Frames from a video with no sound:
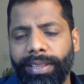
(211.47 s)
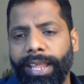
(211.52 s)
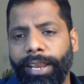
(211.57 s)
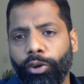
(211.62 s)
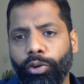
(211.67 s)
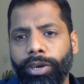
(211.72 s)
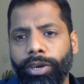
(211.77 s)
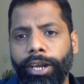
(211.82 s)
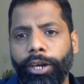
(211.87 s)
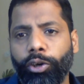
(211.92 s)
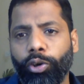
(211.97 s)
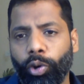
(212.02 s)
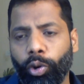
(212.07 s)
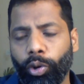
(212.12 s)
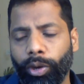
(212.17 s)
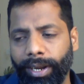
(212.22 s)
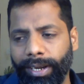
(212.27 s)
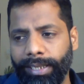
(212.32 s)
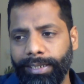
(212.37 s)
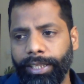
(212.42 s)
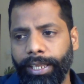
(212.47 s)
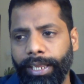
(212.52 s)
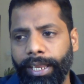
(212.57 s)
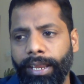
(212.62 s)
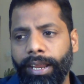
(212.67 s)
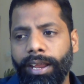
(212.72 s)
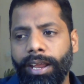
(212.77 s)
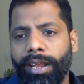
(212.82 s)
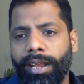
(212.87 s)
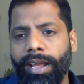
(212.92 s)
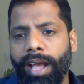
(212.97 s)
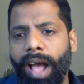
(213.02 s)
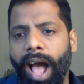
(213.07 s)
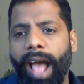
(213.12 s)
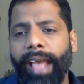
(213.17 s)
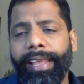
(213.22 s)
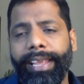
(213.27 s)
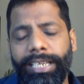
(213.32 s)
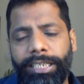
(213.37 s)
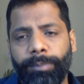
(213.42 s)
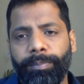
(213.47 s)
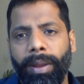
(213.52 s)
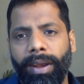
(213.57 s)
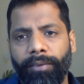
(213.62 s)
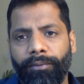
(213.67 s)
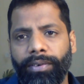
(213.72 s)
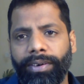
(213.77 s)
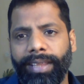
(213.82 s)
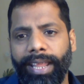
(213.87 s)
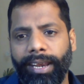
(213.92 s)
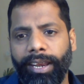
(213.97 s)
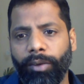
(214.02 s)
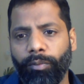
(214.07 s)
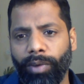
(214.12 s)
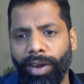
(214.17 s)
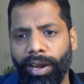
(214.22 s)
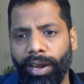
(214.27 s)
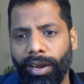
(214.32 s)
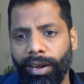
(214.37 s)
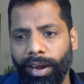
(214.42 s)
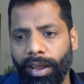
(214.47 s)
that you need to look at is the highest benefit that it will